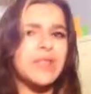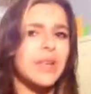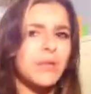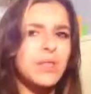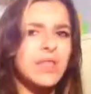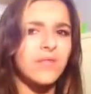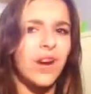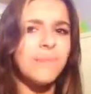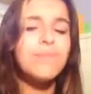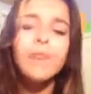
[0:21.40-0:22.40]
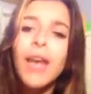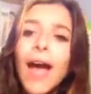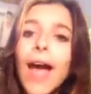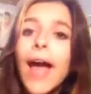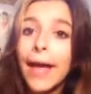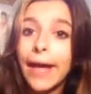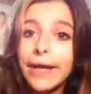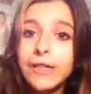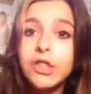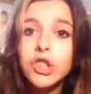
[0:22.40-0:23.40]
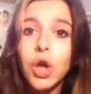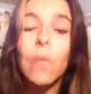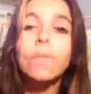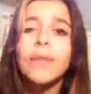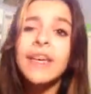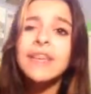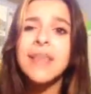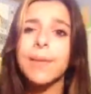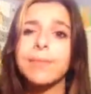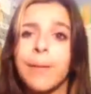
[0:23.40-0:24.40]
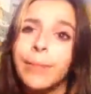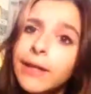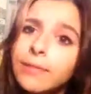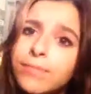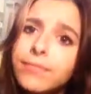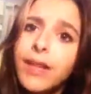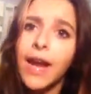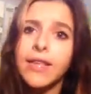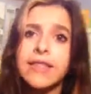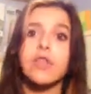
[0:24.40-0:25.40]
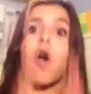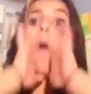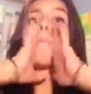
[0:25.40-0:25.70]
this thing with his friend. And so he slaps my butt and says,